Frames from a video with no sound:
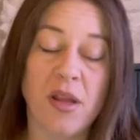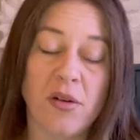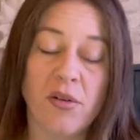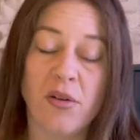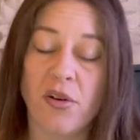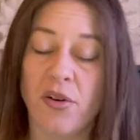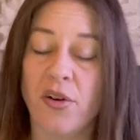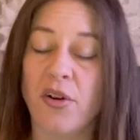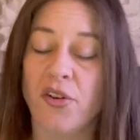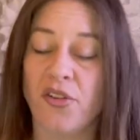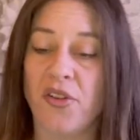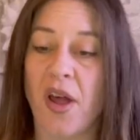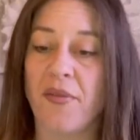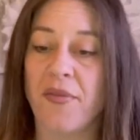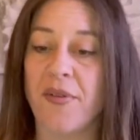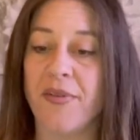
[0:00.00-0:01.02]
your,
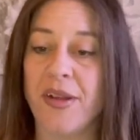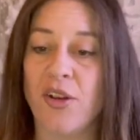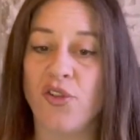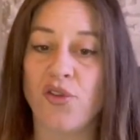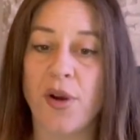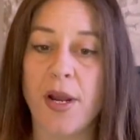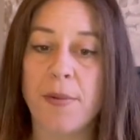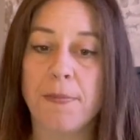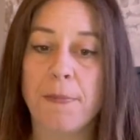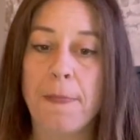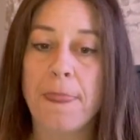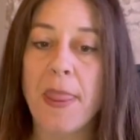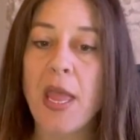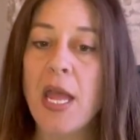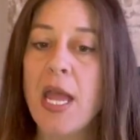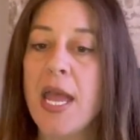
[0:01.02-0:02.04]
yourself of injury.
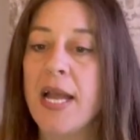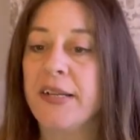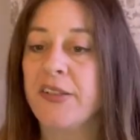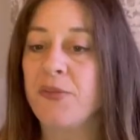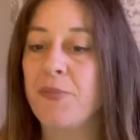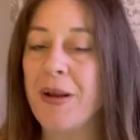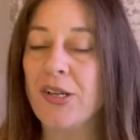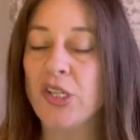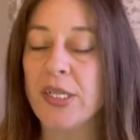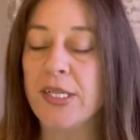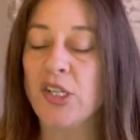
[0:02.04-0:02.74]
Especially,